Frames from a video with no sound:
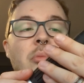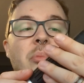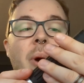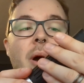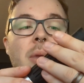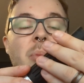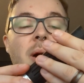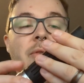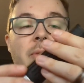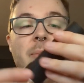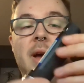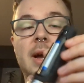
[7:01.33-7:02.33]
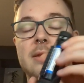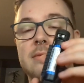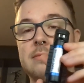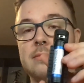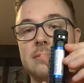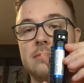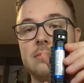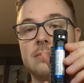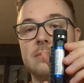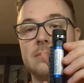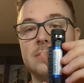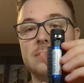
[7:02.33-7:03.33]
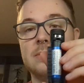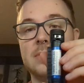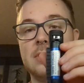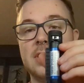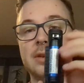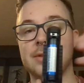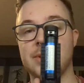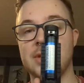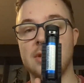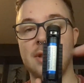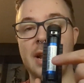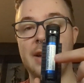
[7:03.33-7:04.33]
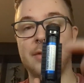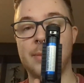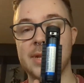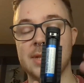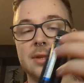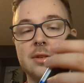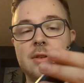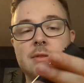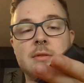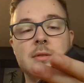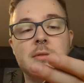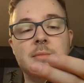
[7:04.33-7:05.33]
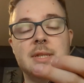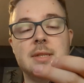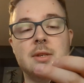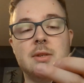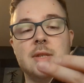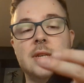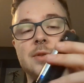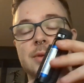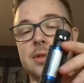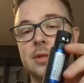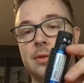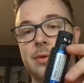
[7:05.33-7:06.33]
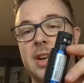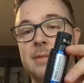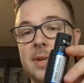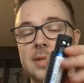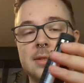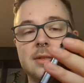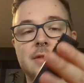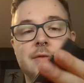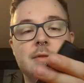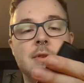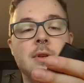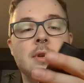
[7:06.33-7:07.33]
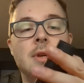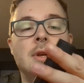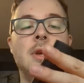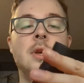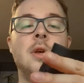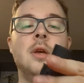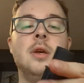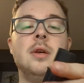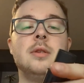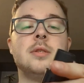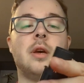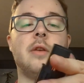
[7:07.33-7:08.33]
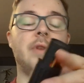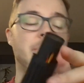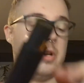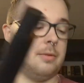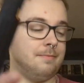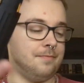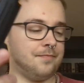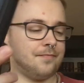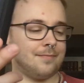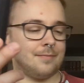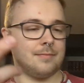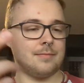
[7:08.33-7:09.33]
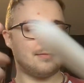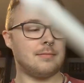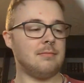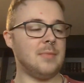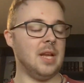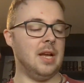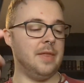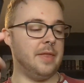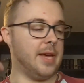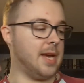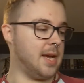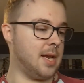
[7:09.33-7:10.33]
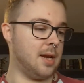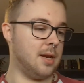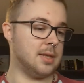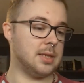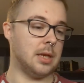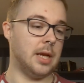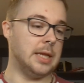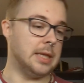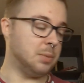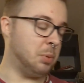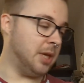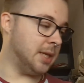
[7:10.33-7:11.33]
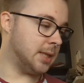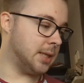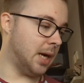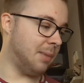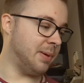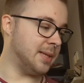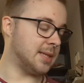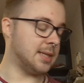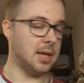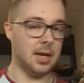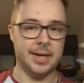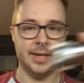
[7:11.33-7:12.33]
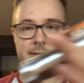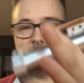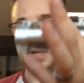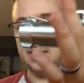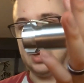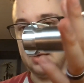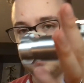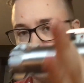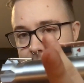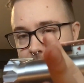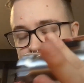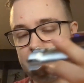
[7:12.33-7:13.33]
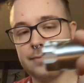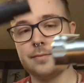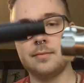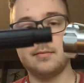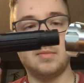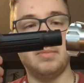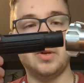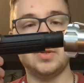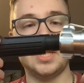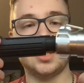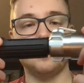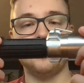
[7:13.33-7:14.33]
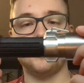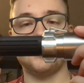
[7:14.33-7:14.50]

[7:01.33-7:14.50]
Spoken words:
But apart from that, kill switch to the left means it's on, kill switch to the right means it's off. So flip it on, and then slide this piece up inside the middle section.